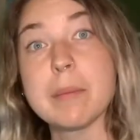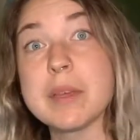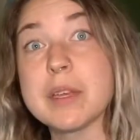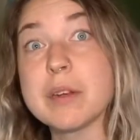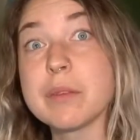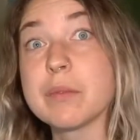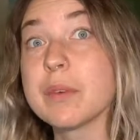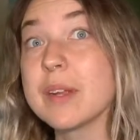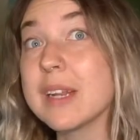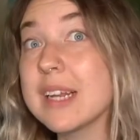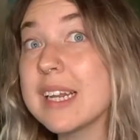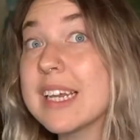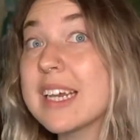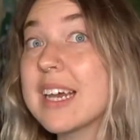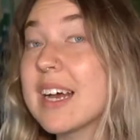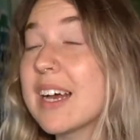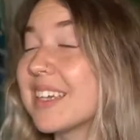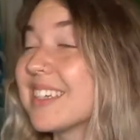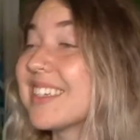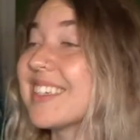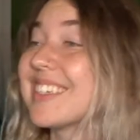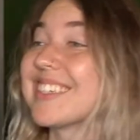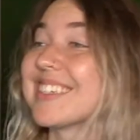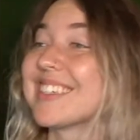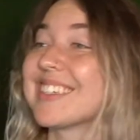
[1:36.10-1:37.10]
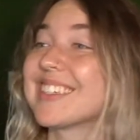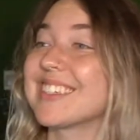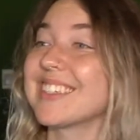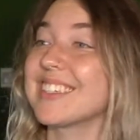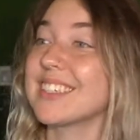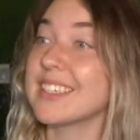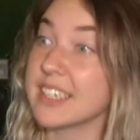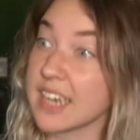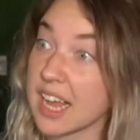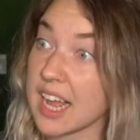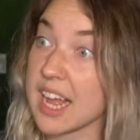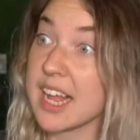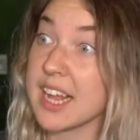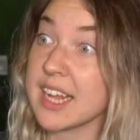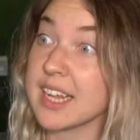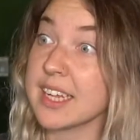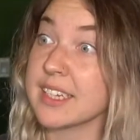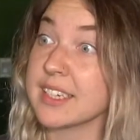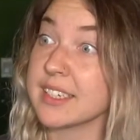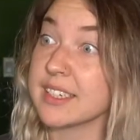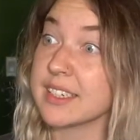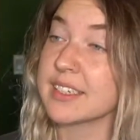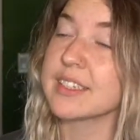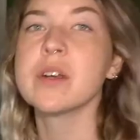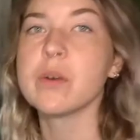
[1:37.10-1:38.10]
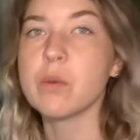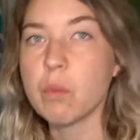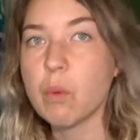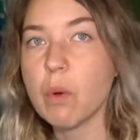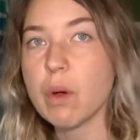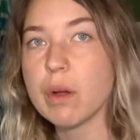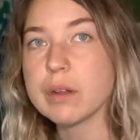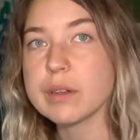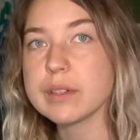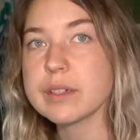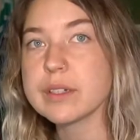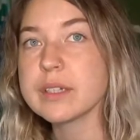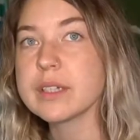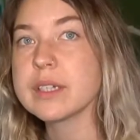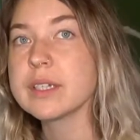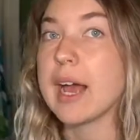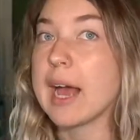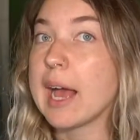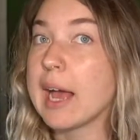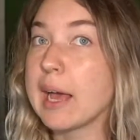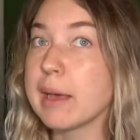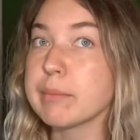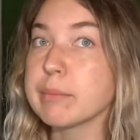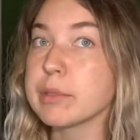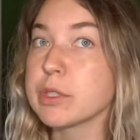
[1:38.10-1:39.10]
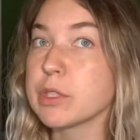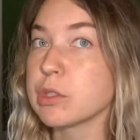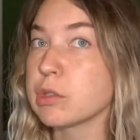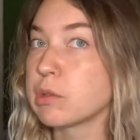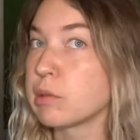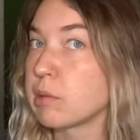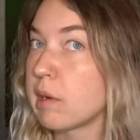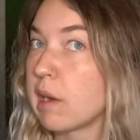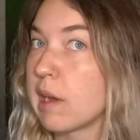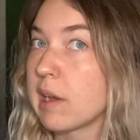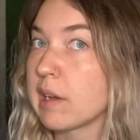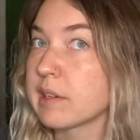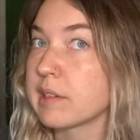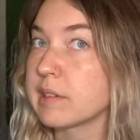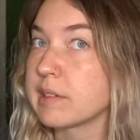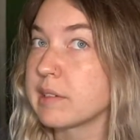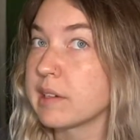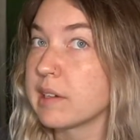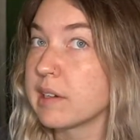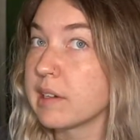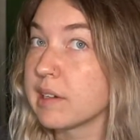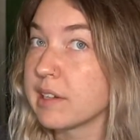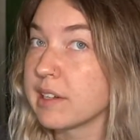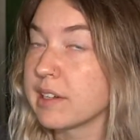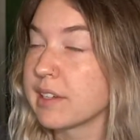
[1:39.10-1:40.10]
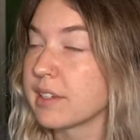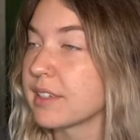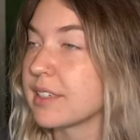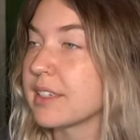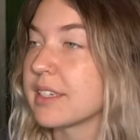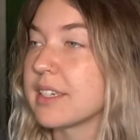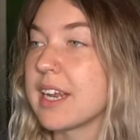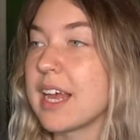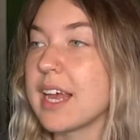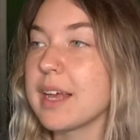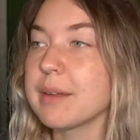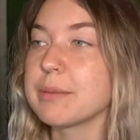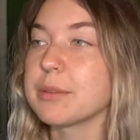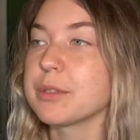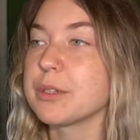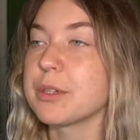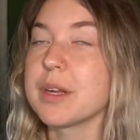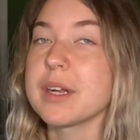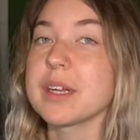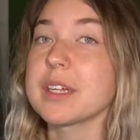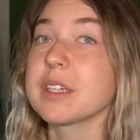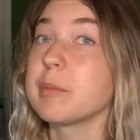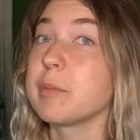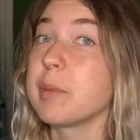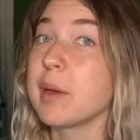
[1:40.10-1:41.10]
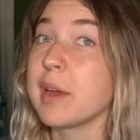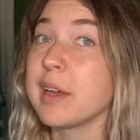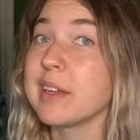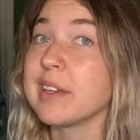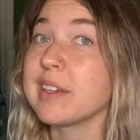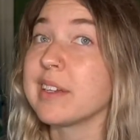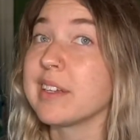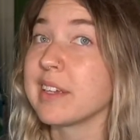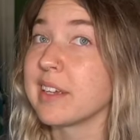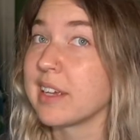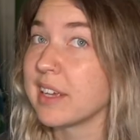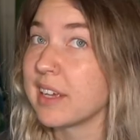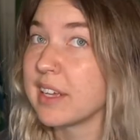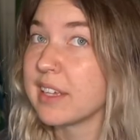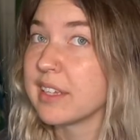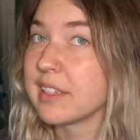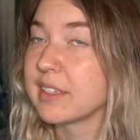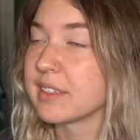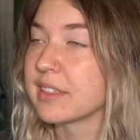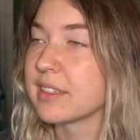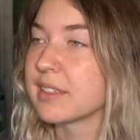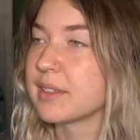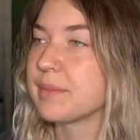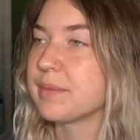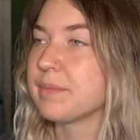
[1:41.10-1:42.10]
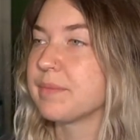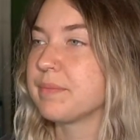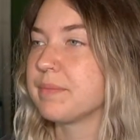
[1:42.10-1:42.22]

mean really understand, what abstract art and abstract painting is.